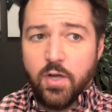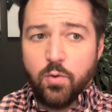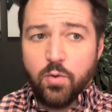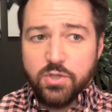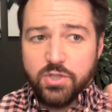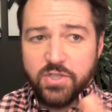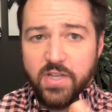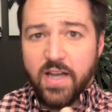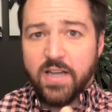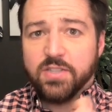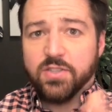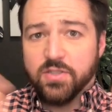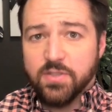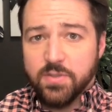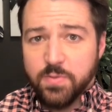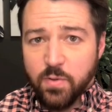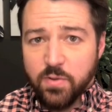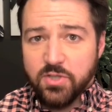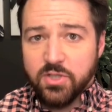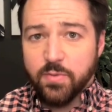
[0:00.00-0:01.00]
which is actually
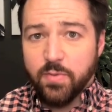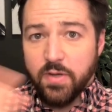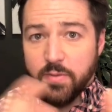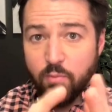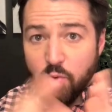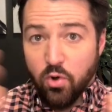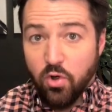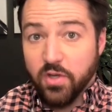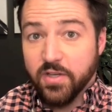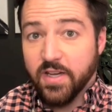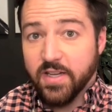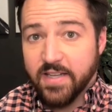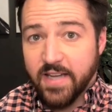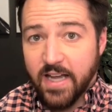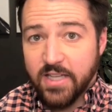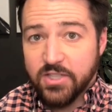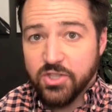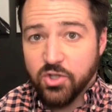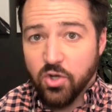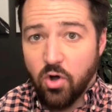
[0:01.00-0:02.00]
supposed to be more like a
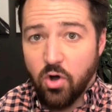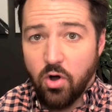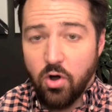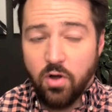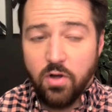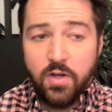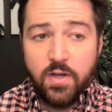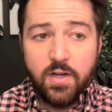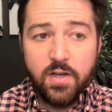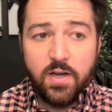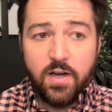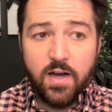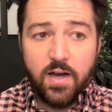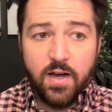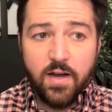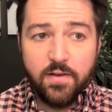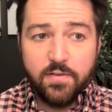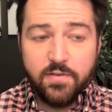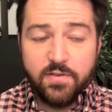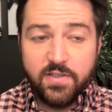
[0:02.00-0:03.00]
catch-all
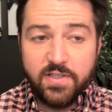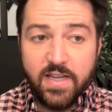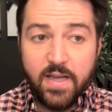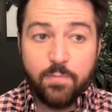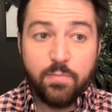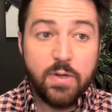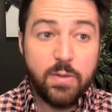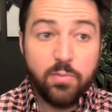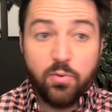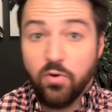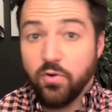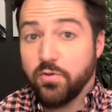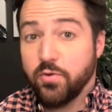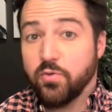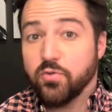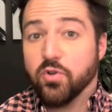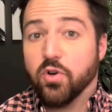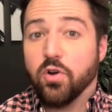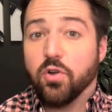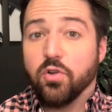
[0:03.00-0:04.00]
to get people in
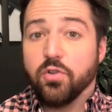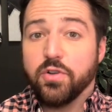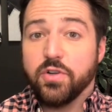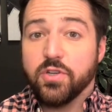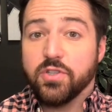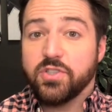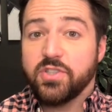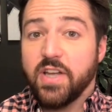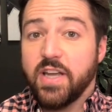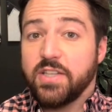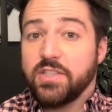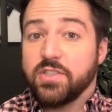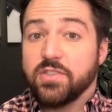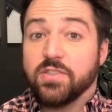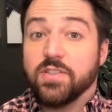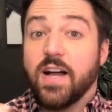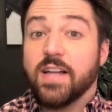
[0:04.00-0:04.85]
those earlier stages.